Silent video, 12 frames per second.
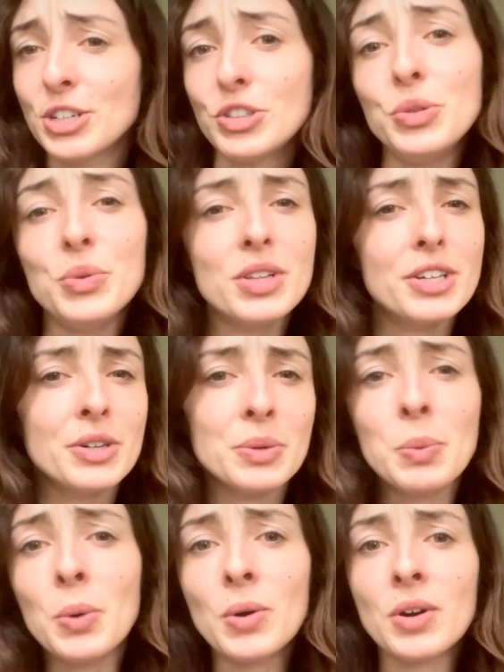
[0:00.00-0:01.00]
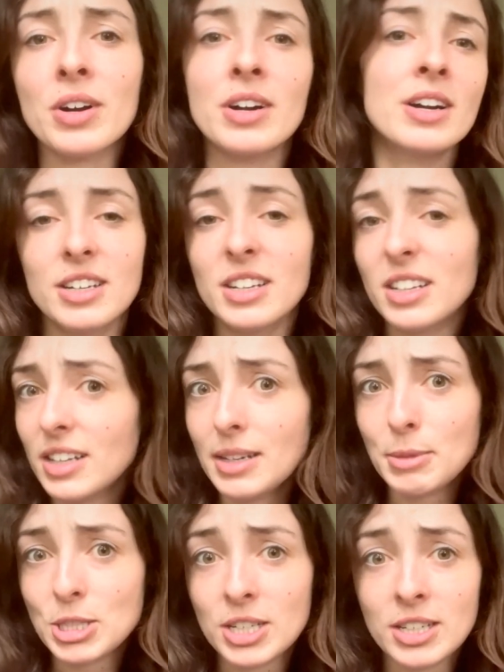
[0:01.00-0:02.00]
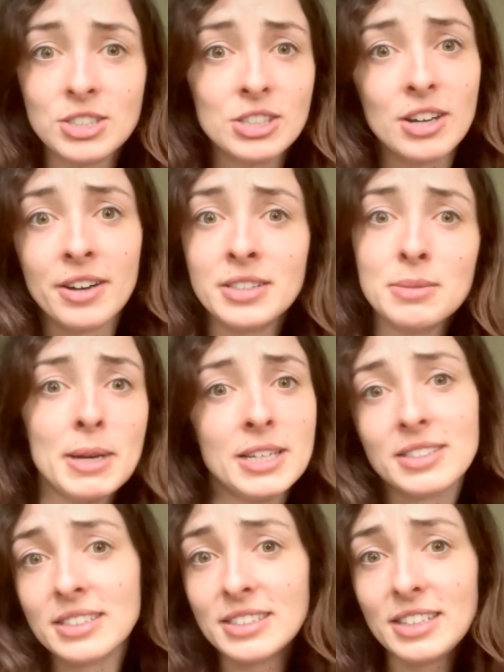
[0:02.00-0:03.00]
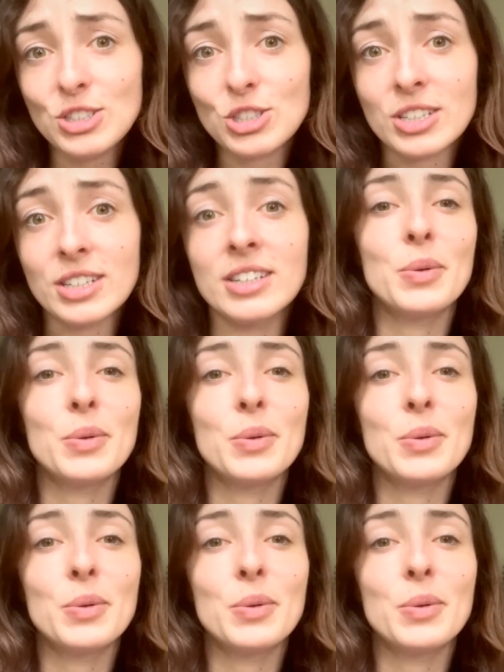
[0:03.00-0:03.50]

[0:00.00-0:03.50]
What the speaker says: nuclear war, climate change caused mass extinction.